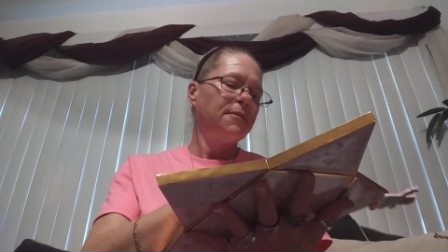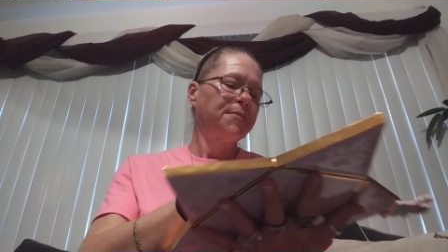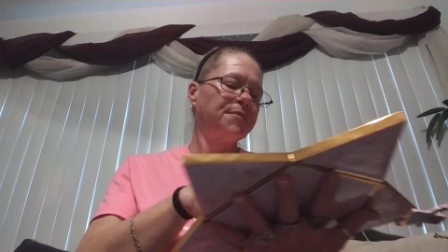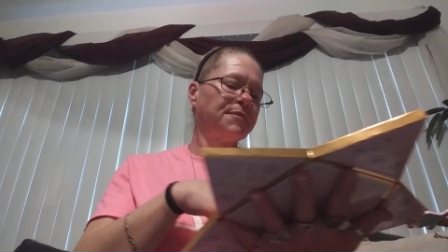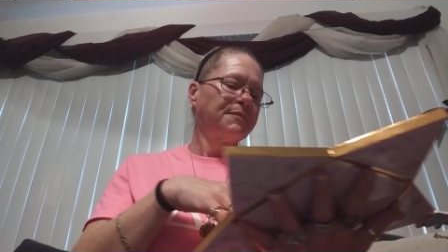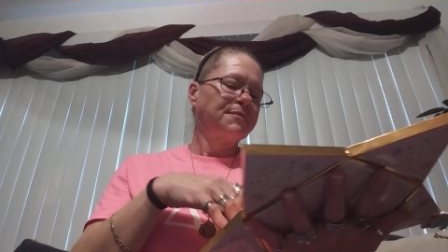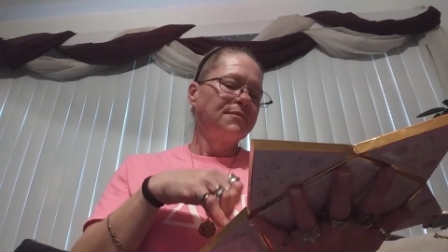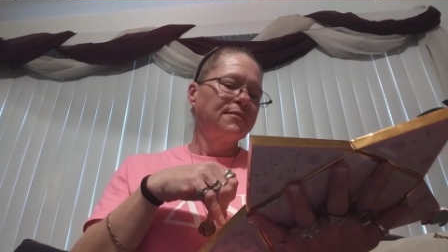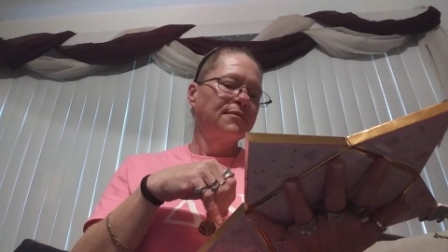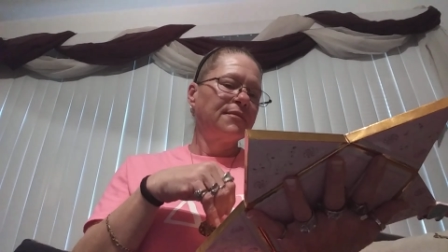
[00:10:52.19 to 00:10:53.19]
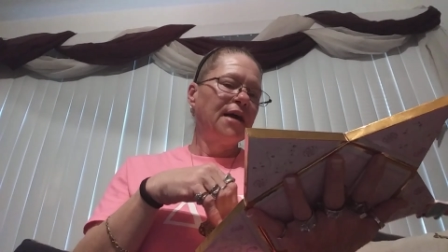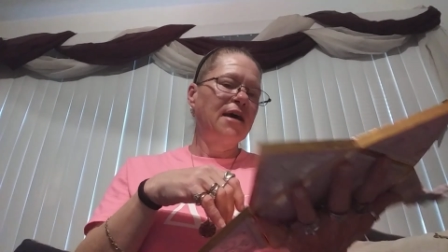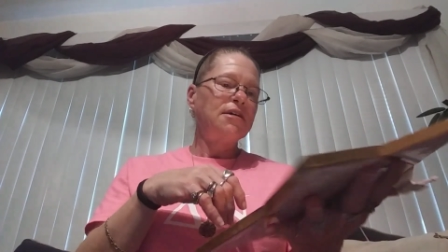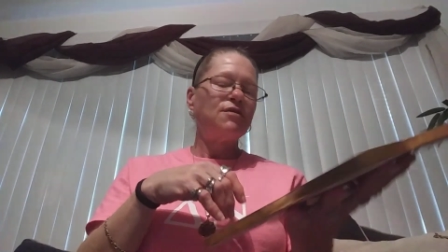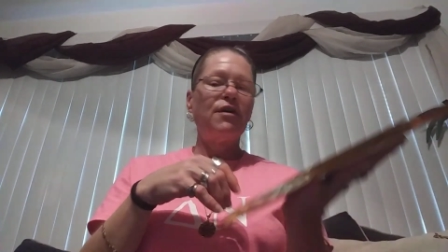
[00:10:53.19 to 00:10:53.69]
Eyeshadows?
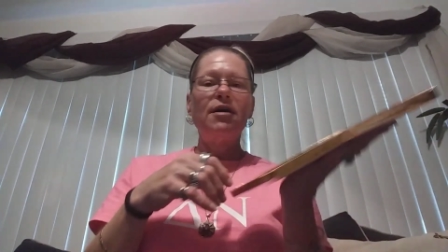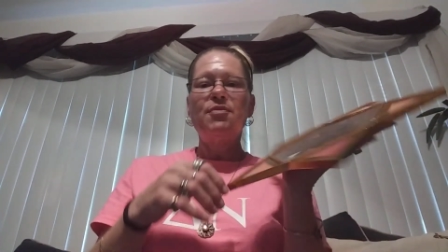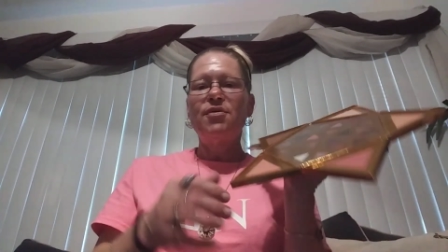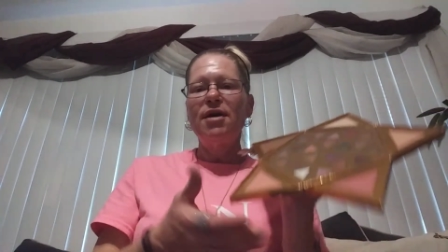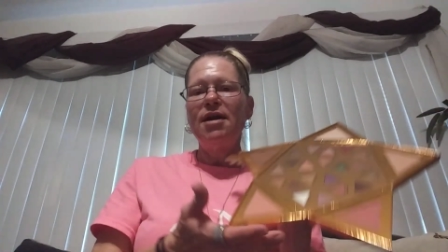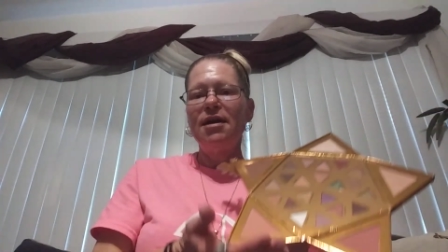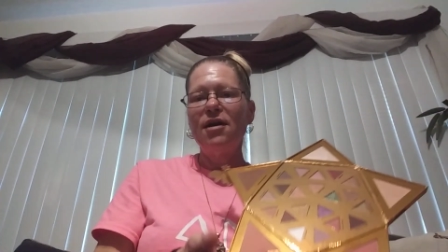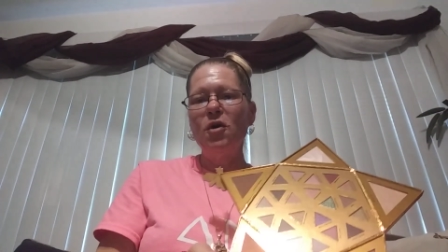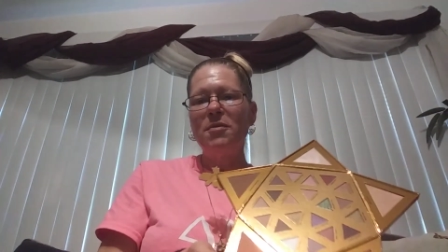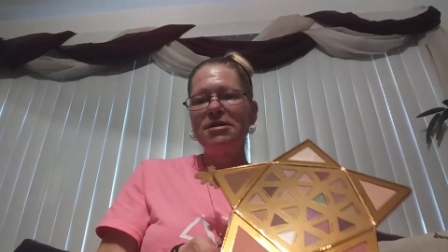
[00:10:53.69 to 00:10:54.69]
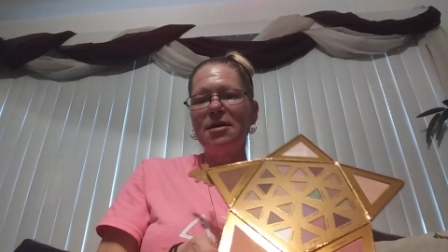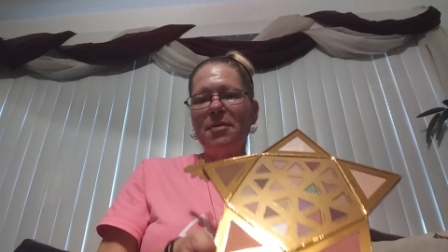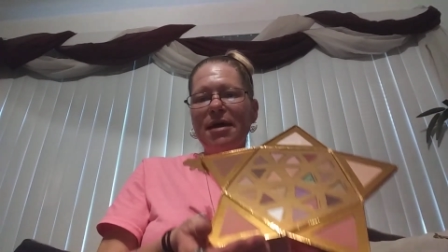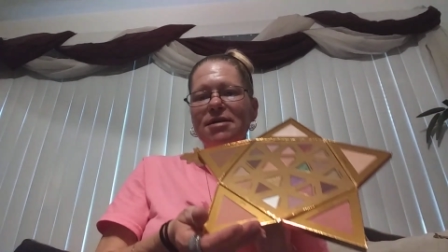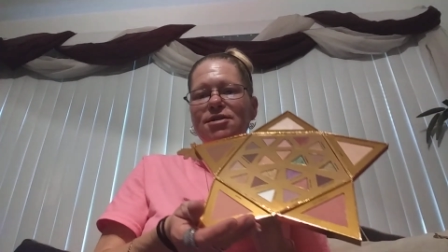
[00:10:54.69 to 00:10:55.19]
That is very pretty. It opens up
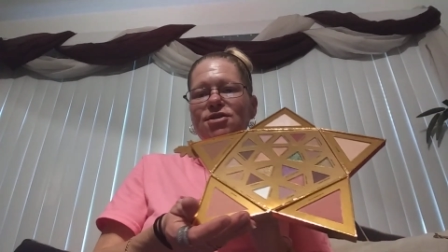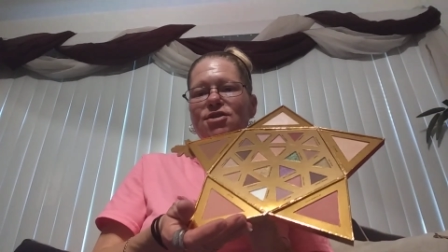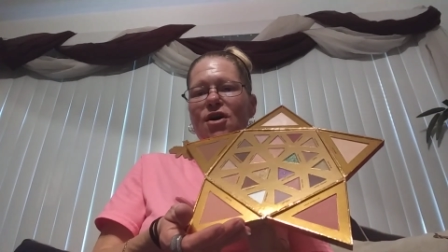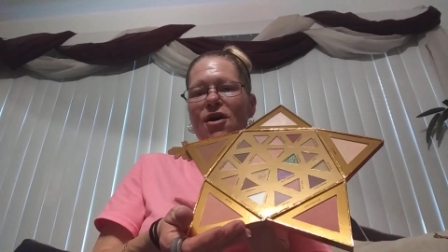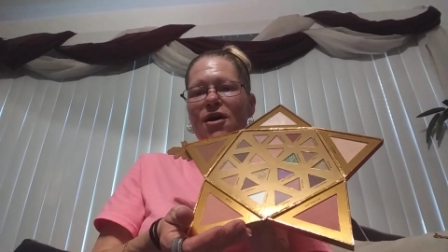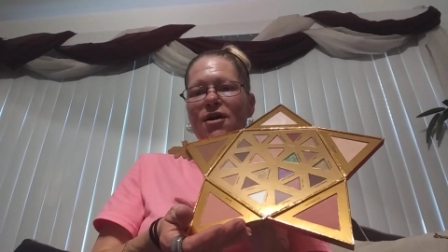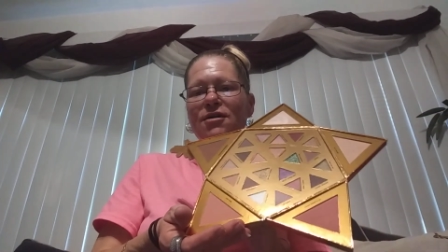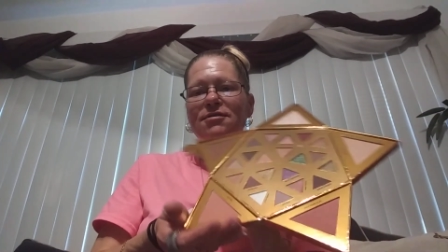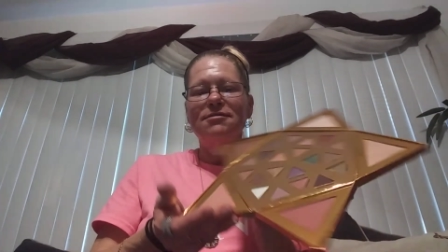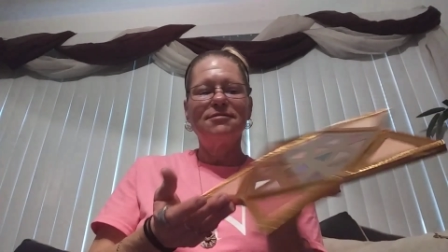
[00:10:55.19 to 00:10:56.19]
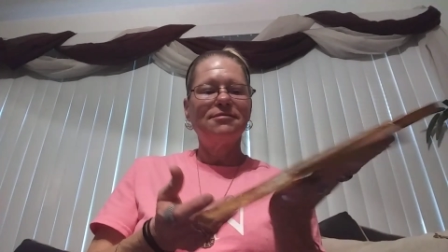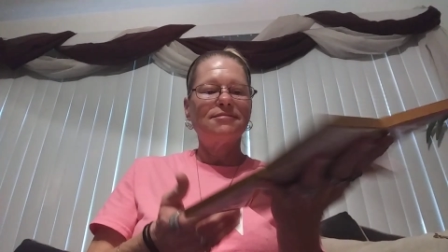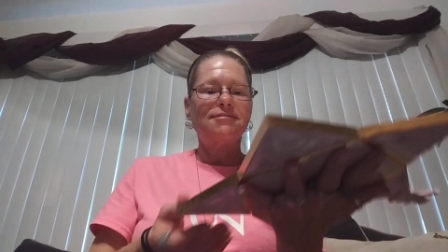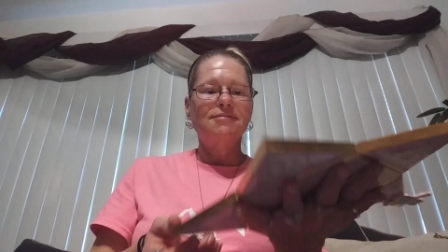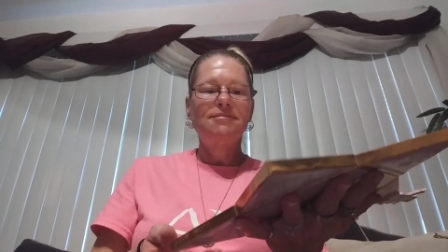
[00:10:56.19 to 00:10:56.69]
like a star.
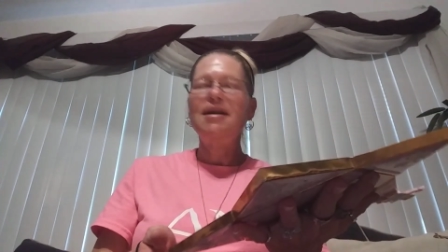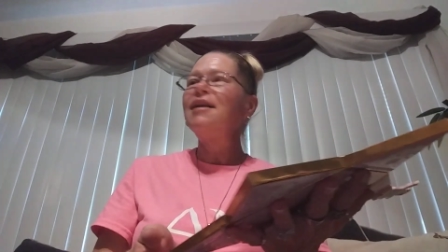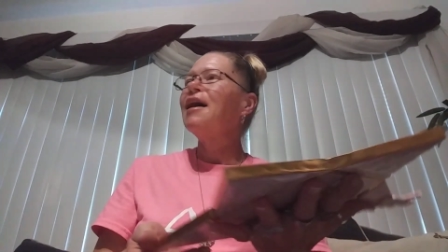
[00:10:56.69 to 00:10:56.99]
Ooh.